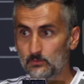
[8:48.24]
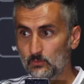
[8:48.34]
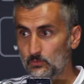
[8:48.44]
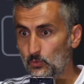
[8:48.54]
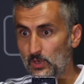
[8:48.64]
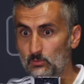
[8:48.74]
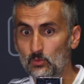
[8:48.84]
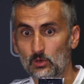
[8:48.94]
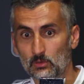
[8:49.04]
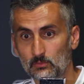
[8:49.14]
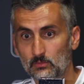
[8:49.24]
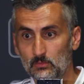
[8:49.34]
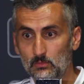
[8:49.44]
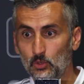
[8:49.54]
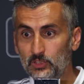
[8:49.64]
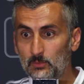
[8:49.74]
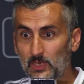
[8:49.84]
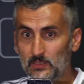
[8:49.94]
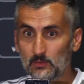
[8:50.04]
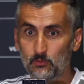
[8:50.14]
were more
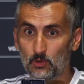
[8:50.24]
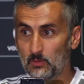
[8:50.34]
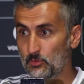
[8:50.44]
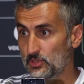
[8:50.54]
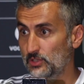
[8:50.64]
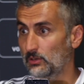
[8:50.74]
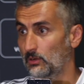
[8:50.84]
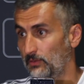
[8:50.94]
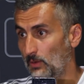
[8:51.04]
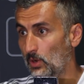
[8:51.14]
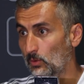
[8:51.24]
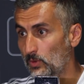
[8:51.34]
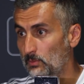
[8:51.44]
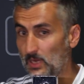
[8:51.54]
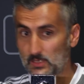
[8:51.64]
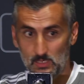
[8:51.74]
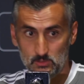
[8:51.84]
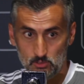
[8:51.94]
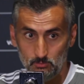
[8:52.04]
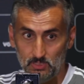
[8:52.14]
motivated for the position of our wingbacks,
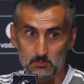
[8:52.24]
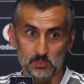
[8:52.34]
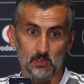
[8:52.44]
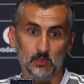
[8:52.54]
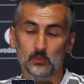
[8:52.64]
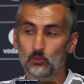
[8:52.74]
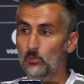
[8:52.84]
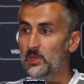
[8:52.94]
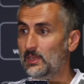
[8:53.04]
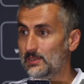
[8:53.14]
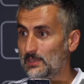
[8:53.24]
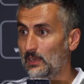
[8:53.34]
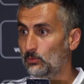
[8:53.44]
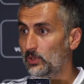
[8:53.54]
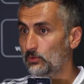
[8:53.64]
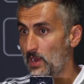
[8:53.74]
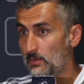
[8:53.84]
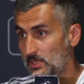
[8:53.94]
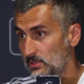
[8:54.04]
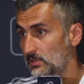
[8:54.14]
and sometimes coming inside with
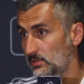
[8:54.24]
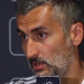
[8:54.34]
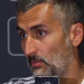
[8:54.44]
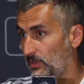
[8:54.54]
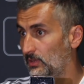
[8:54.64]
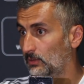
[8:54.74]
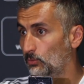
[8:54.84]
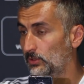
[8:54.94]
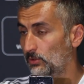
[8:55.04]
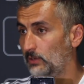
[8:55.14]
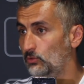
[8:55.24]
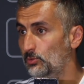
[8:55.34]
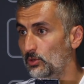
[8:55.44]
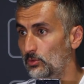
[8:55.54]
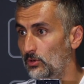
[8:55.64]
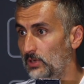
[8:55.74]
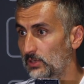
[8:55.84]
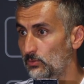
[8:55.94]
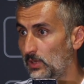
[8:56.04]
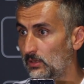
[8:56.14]
drivings. It's something that we try to provoke
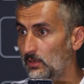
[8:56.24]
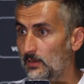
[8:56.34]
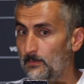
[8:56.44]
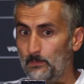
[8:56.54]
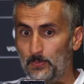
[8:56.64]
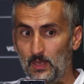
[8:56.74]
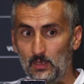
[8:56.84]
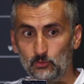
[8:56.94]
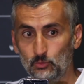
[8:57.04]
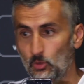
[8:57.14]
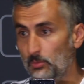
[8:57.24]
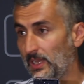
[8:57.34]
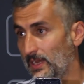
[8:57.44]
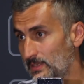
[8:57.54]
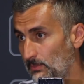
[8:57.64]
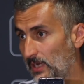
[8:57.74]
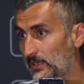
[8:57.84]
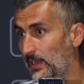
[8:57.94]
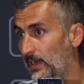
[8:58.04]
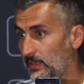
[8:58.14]
as well, to mobilize the
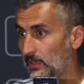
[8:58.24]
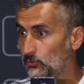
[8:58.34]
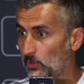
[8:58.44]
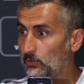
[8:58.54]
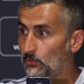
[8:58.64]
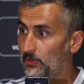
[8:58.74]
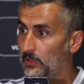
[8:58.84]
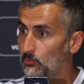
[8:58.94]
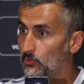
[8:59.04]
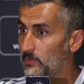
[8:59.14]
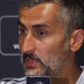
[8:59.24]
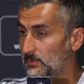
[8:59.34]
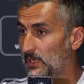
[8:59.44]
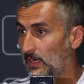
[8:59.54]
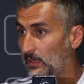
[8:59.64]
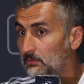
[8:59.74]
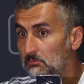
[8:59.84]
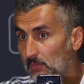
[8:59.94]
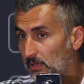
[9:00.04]
back line and try to find movements behind.